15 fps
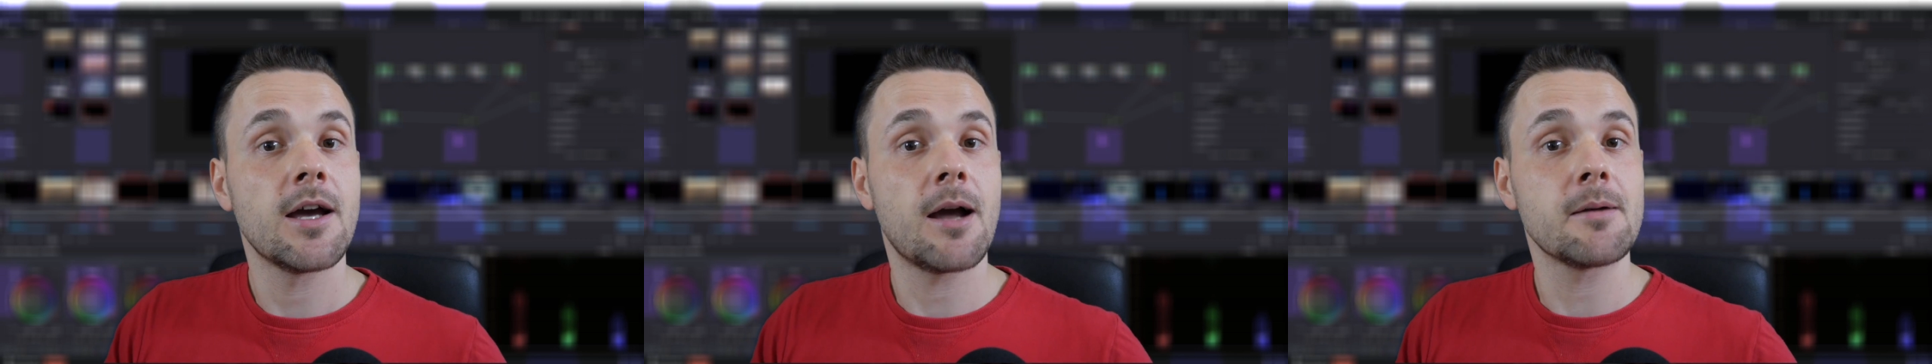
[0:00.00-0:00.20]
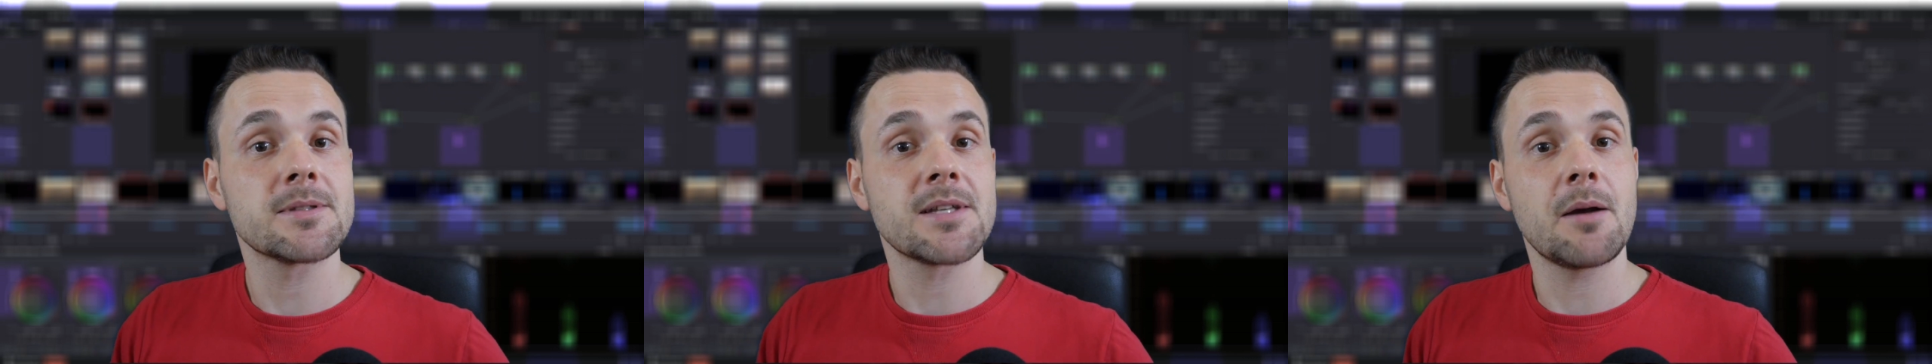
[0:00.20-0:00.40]

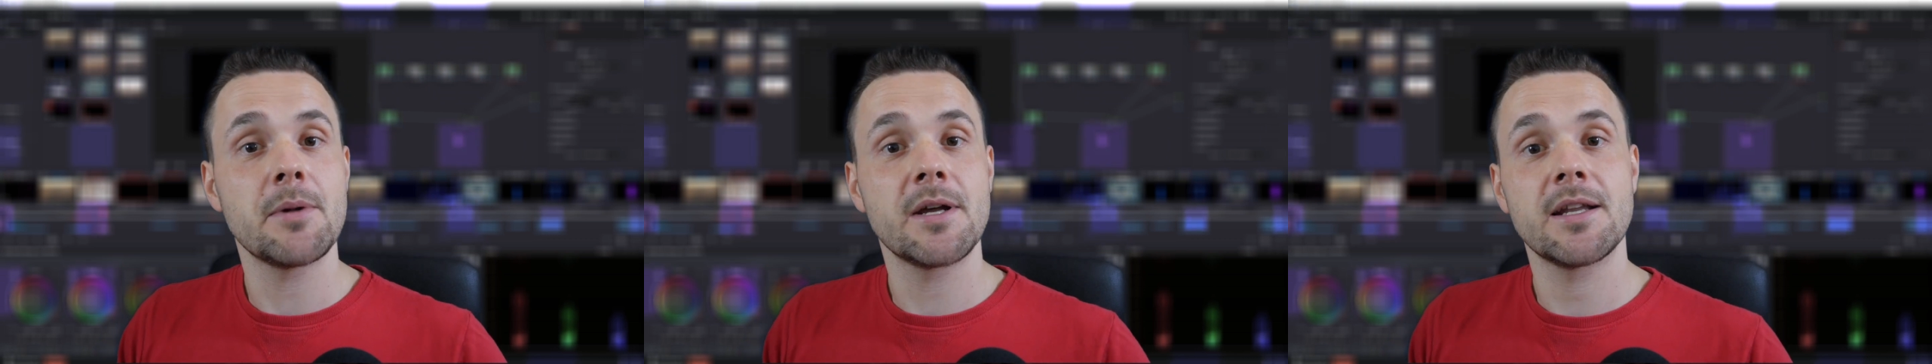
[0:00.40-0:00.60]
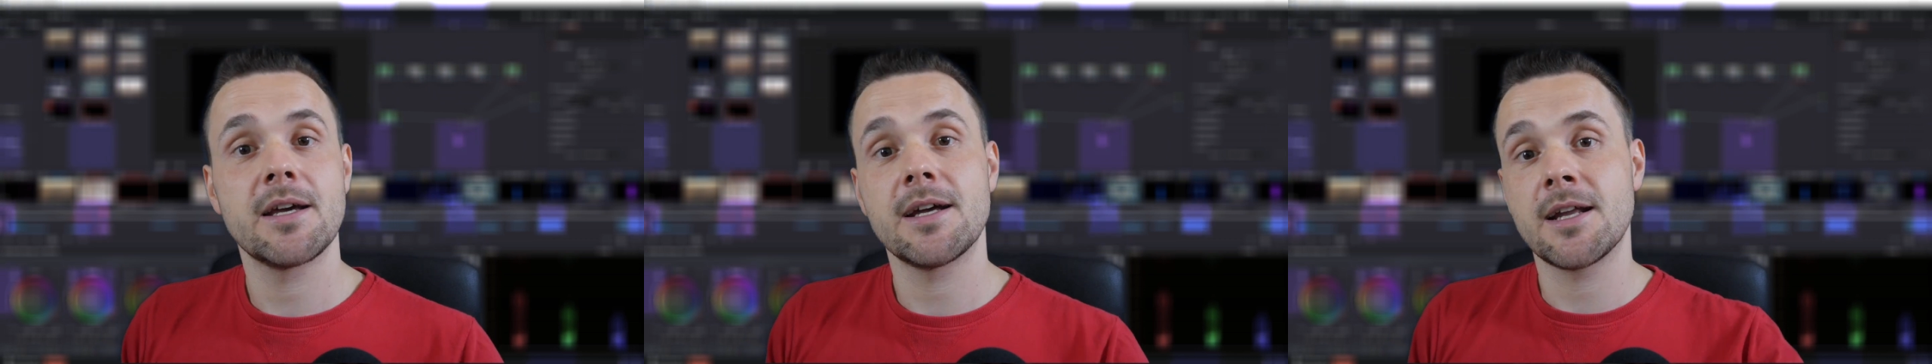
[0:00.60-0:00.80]
I'm
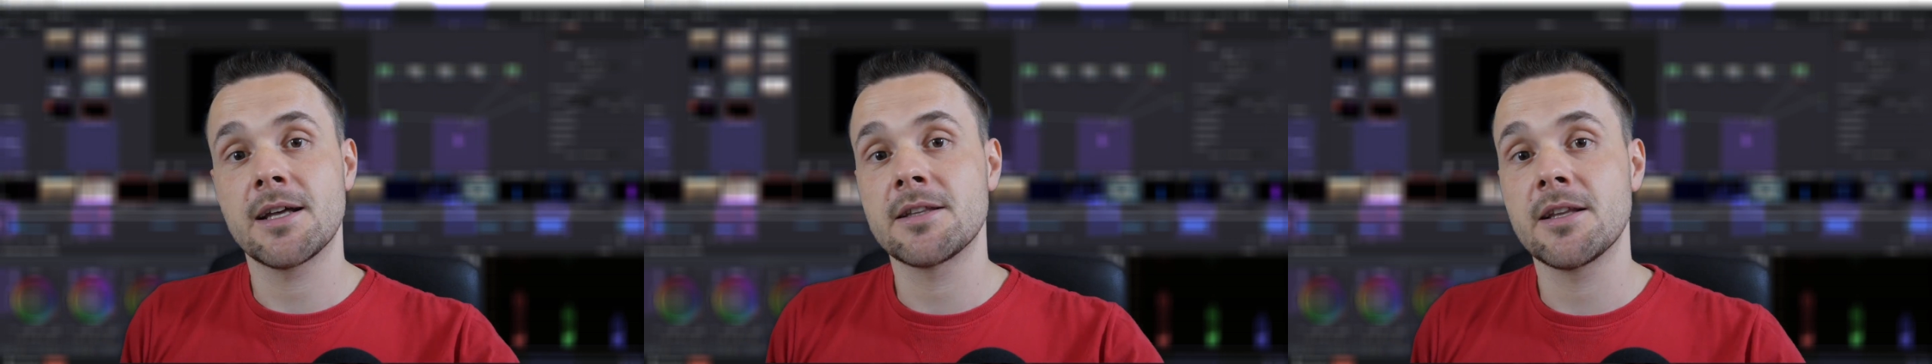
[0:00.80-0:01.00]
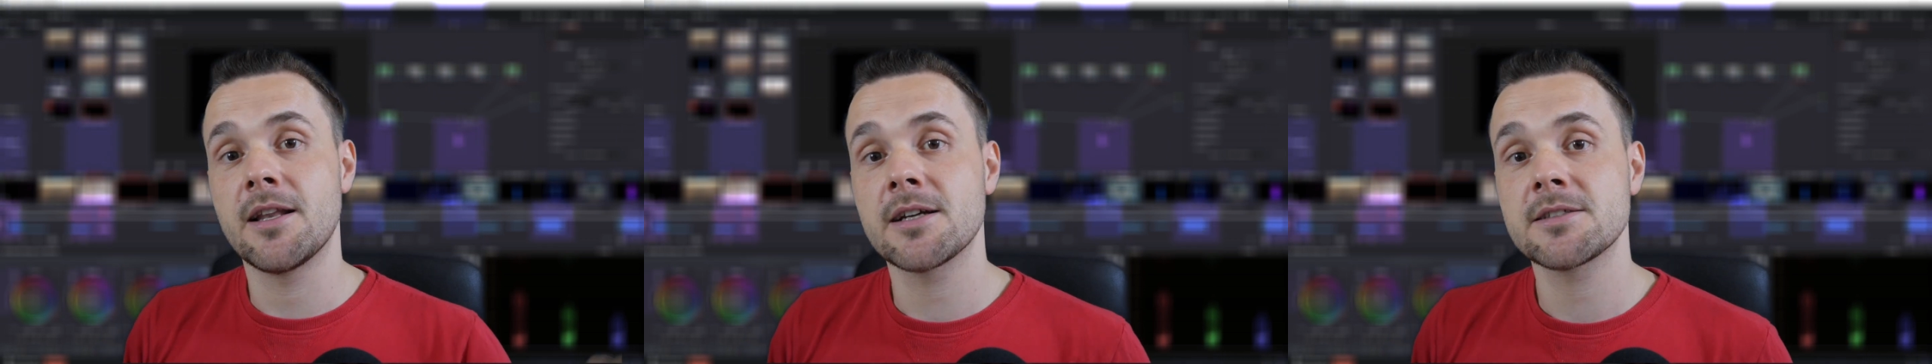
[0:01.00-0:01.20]
Simon, and
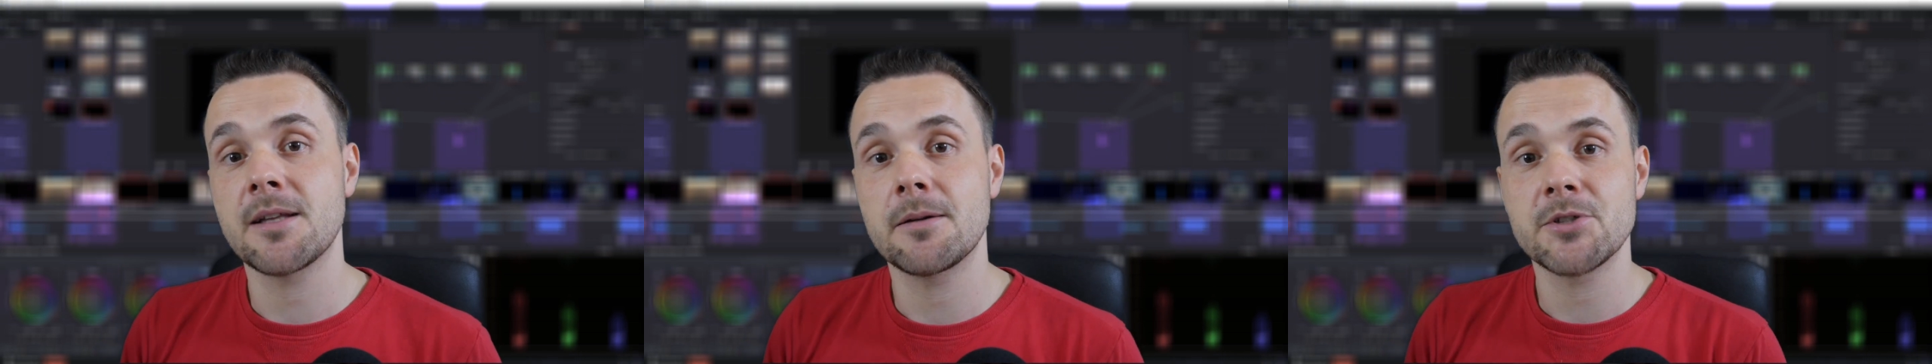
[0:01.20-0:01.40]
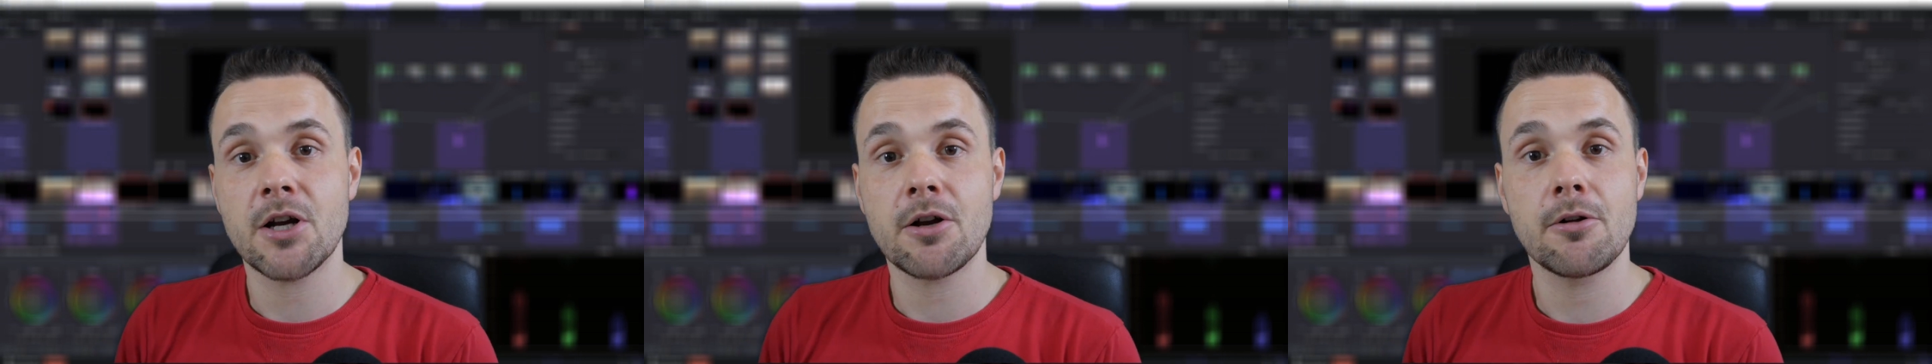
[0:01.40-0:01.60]
until next
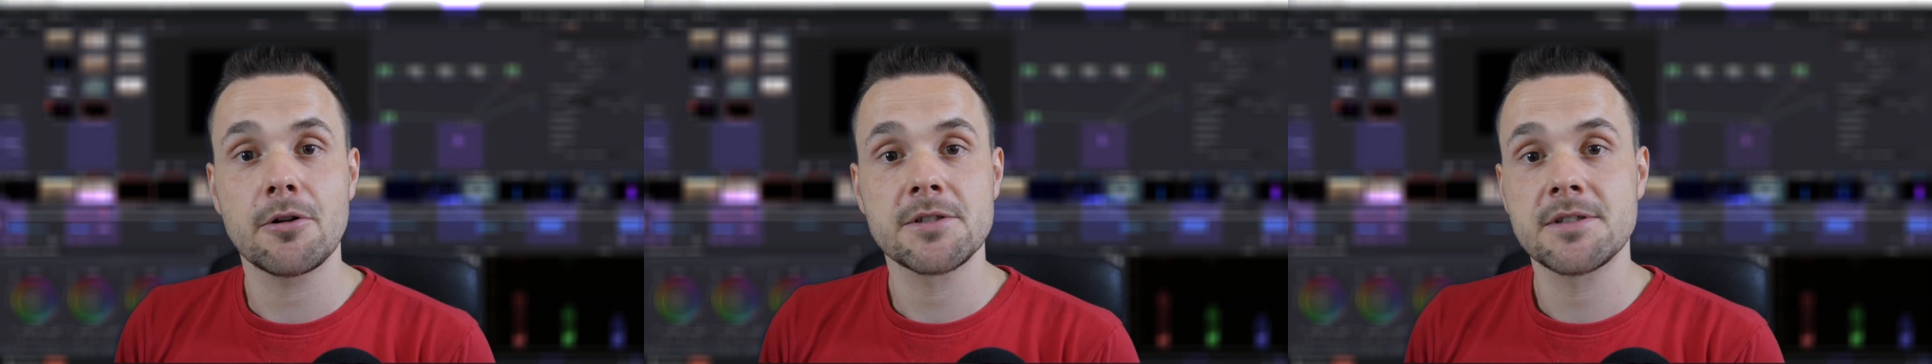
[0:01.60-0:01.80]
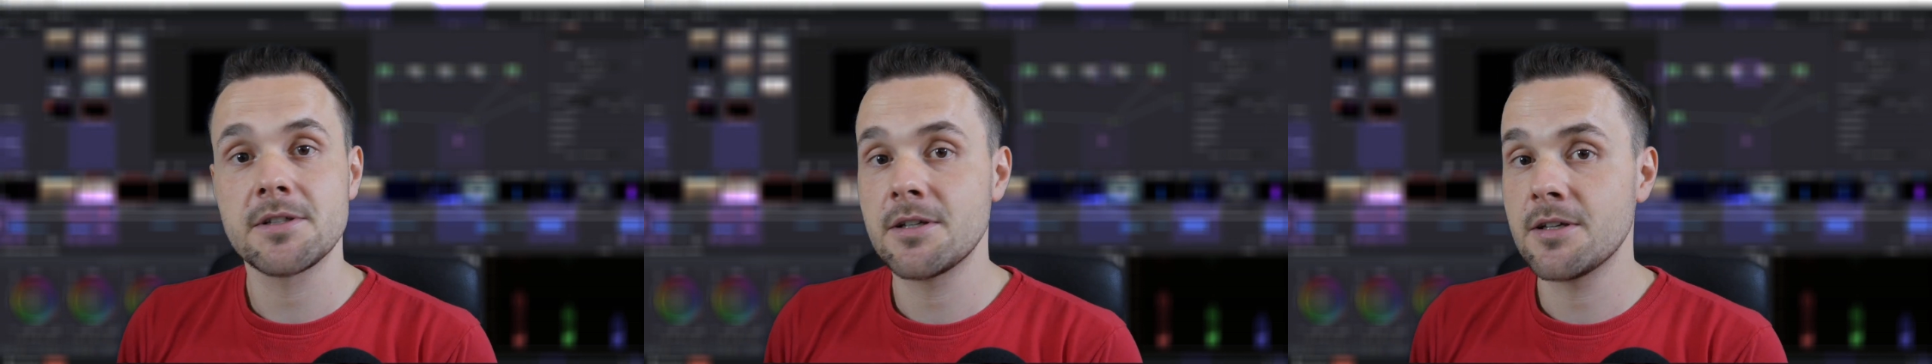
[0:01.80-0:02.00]
time,
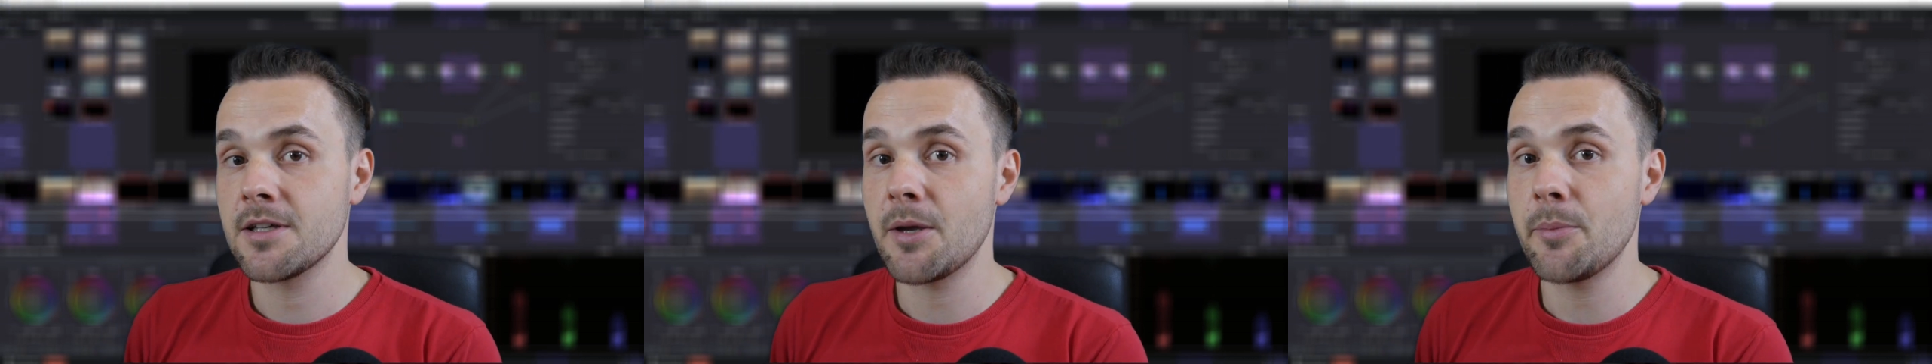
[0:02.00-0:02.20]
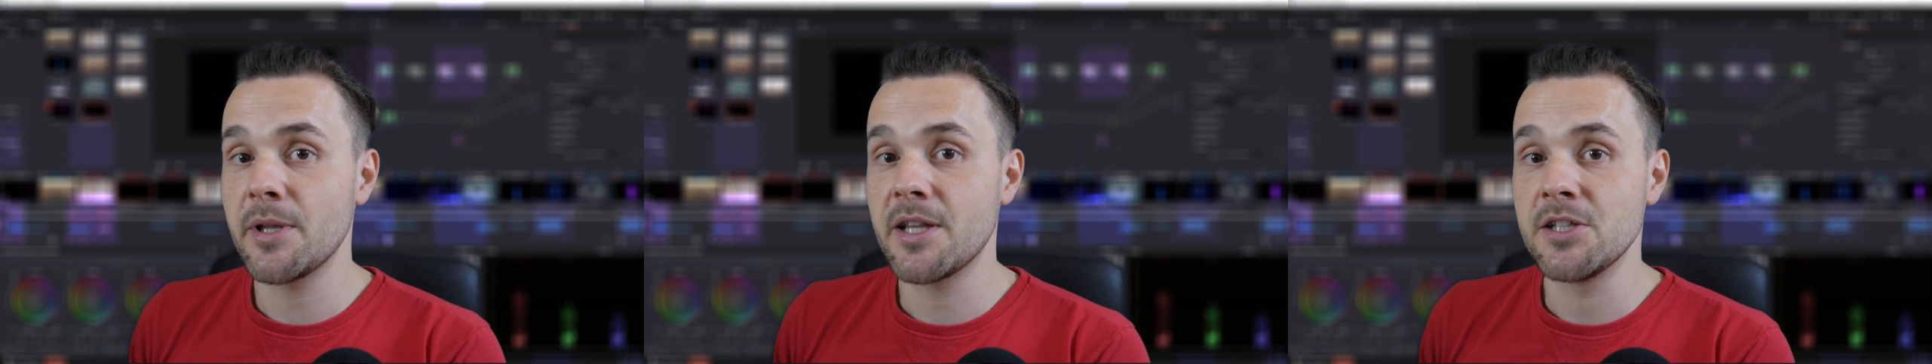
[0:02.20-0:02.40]
Jackals,
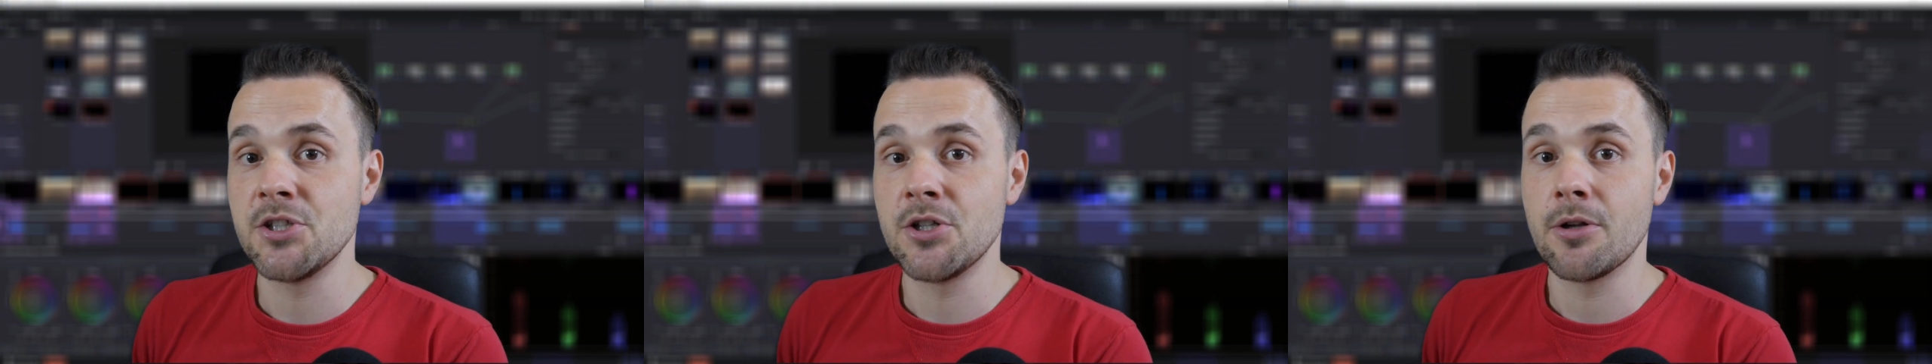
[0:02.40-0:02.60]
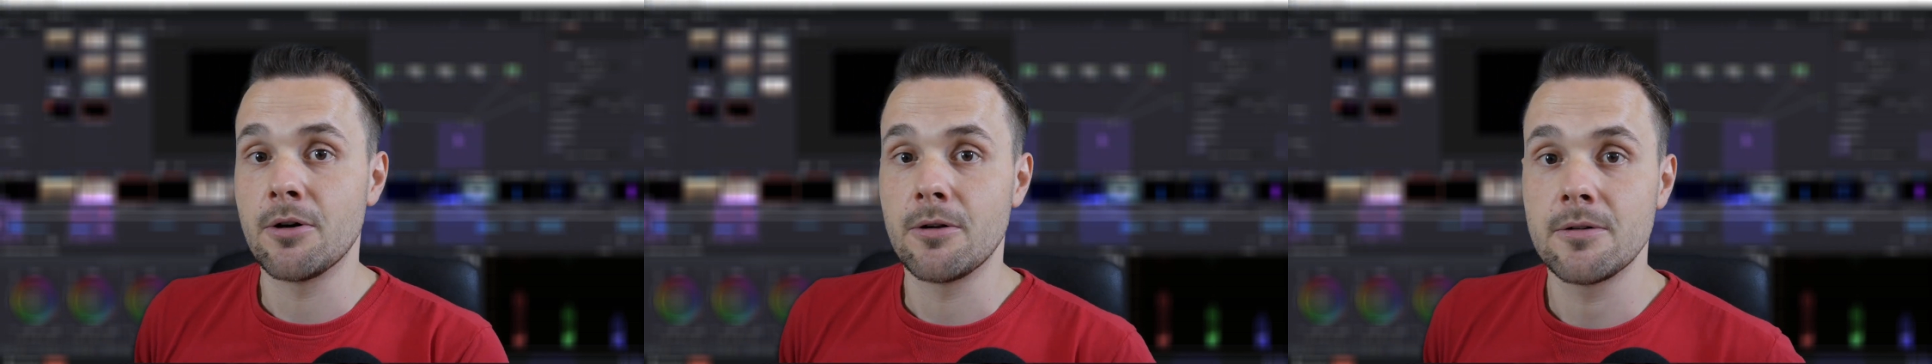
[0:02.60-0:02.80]
keep it
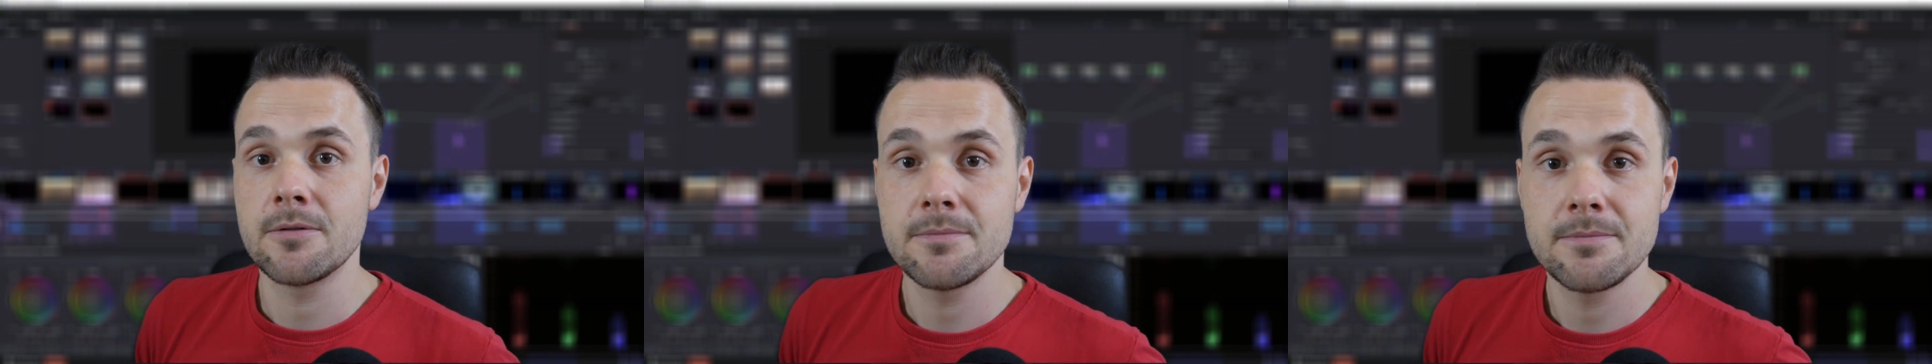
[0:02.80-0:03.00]
digital.